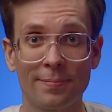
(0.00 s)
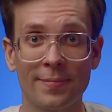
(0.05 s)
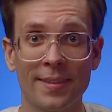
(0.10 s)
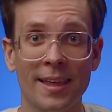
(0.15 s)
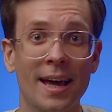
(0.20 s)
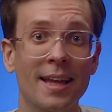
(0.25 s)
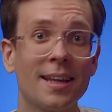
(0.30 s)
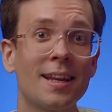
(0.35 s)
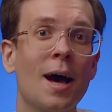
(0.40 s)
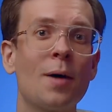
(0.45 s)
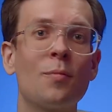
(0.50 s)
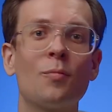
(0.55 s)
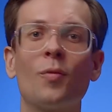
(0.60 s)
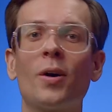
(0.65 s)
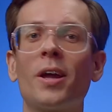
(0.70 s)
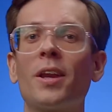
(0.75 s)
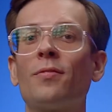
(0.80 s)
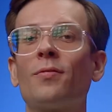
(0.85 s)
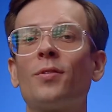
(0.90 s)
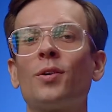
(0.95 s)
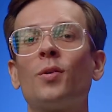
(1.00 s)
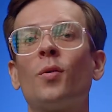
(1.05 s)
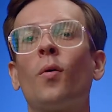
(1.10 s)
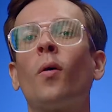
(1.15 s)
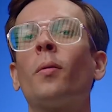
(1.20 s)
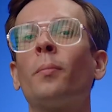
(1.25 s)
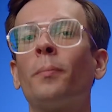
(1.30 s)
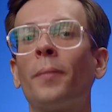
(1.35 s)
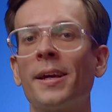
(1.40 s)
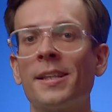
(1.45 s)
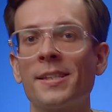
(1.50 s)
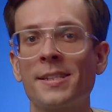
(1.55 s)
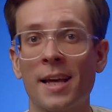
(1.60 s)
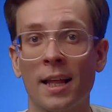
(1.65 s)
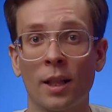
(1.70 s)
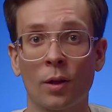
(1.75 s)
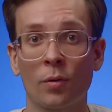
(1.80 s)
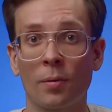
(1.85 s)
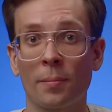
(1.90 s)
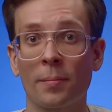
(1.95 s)
then I'm waiting for you on my
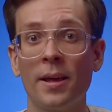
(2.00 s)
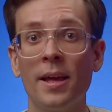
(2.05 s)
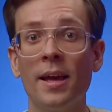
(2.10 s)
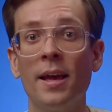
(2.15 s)
Telegram.